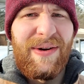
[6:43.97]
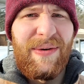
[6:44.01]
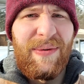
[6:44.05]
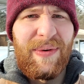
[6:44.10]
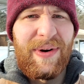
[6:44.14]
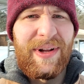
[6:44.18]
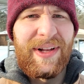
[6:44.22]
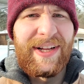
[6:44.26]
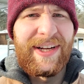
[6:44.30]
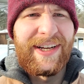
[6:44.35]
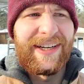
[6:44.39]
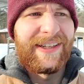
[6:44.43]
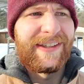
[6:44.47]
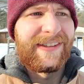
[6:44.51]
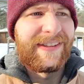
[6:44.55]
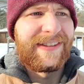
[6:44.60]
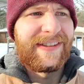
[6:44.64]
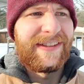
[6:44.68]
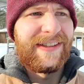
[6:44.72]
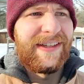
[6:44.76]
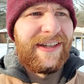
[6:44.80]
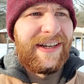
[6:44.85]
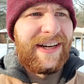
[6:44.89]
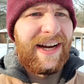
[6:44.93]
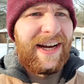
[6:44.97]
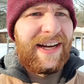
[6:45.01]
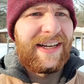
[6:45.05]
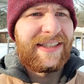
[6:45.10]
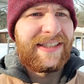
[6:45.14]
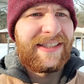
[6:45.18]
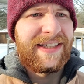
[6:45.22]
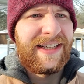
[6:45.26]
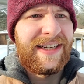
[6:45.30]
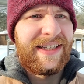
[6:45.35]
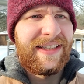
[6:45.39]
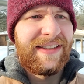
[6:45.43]
we'll see you guys
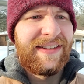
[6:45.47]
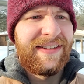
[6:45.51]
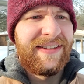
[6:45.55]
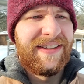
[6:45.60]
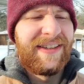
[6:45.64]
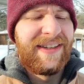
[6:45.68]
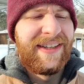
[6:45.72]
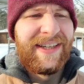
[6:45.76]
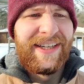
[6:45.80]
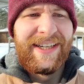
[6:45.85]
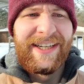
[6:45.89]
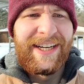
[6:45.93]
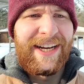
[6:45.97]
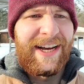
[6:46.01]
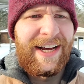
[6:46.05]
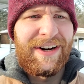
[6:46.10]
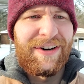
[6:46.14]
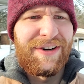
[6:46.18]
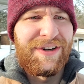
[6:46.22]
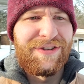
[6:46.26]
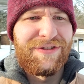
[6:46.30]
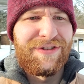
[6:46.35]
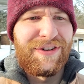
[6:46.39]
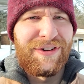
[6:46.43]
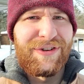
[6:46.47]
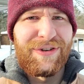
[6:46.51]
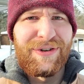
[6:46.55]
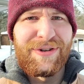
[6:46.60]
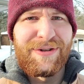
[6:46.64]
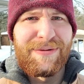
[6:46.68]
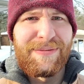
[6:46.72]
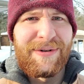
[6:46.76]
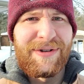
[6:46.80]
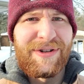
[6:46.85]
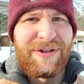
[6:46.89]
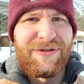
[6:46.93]
then. I don't know if I'll throw
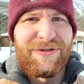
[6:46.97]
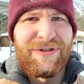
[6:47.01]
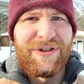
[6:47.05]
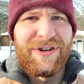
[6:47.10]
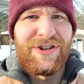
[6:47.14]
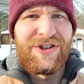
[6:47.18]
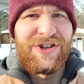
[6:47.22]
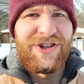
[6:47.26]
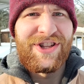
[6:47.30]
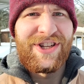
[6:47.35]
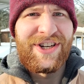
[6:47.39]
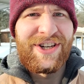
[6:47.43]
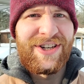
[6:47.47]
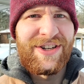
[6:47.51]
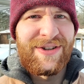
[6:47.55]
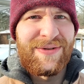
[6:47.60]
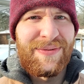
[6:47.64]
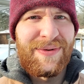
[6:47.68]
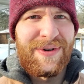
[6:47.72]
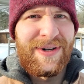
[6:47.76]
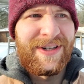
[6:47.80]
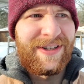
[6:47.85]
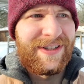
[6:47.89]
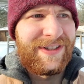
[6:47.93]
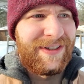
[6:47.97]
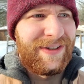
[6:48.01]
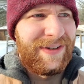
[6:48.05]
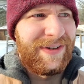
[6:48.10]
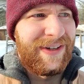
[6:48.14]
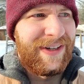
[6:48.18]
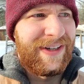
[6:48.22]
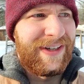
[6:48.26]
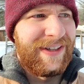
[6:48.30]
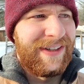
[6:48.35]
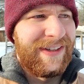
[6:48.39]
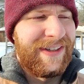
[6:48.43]
some extra footage in there or what
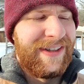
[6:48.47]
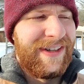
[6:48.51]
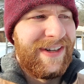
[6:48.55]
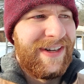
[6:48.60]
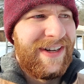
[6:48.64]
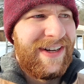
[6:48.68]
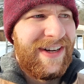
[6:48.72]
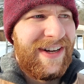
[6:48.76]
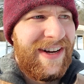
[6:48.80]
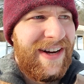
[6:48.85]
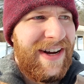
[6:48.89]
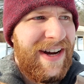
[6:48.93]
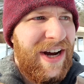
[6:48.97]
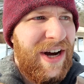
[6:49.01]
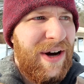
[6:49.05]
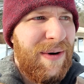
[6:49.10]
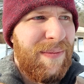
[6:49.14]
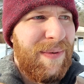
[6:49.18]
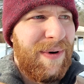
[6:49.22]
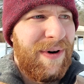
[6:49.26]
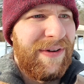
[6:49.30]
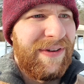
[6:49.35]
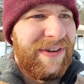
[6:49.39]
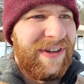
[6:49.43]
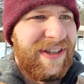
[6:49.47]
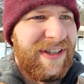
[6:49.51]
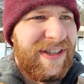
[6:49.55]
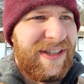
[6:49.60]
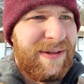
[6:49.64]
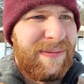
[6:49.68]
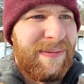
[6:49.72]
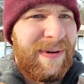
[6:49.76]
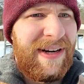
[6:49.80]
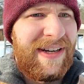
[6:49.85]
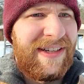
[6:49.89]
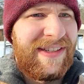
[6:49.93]
to help all these
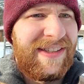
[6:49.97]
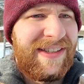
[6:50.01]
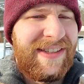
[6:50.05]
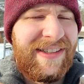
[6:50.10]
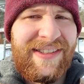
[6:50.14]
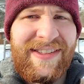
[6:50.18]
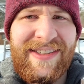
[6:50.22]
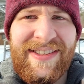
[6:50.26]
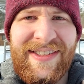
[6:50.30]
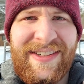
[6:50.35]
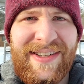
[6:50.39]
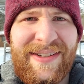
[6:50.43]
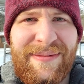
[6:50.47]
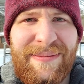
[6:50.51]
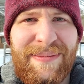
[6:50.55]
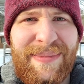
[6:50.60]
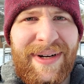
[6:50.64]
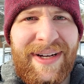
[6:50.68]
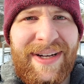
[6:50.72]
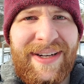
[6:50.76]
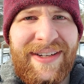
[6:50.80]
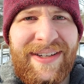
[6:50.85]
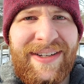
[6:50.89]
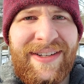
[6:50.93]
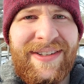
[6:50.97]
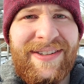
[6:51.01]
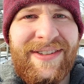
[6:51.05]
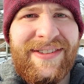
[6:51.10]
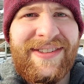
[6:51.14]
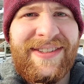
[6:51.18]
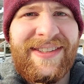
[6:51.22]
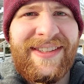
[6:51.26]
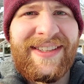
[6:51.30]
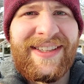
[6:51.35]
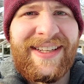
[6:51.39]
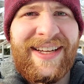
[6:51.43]
spaces, but you'll
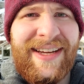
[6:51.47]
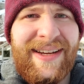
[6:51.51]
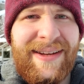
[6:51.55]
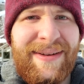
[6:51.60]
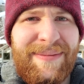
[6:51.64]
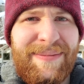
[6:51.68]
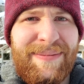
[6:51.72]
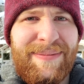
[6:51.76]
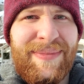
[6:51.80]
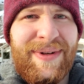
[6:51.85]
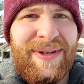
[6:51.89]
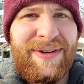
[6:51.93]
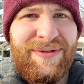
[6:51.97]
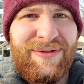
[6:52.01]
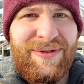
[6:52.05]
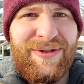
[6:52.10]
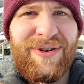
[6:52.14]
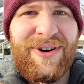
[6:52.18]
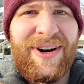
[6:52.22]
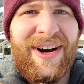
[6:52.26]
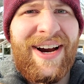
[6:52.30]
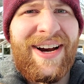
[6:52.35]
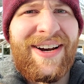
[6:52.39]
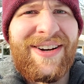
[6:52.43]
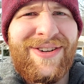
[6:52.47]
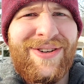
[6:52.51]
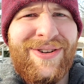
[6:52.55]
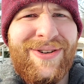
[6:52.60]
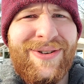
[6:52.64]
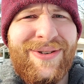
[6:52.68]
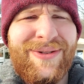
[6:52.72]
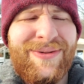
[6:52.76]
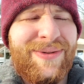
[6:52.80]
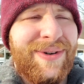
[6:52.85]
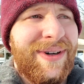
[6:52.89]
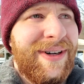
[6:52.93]
see that before I do.
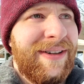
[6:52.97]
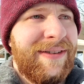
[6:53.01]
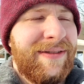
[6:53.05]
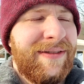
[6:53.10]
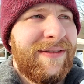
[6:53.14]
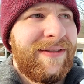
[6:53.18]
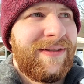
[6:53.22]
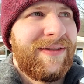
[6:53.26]
Well,